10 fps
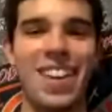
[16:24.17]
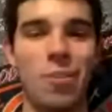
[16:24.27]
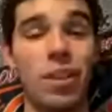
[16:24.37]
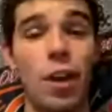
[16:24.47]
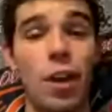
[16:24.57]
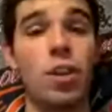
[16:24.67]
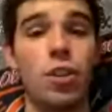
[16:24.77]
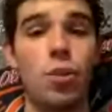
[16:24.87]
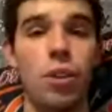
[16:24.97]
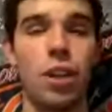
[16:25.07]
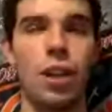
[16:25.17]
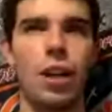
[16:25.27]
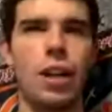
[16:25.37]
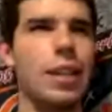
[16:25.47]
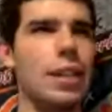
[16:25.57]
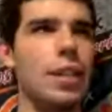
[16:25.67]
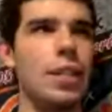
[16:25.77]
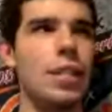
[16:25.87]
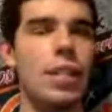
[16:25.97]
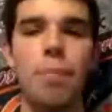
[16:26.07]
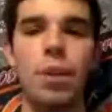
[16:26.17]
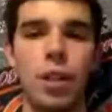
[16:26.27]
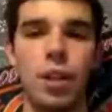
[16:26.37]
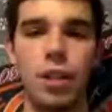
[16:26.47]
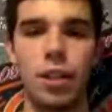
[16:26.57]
Well, they go to Duke in December.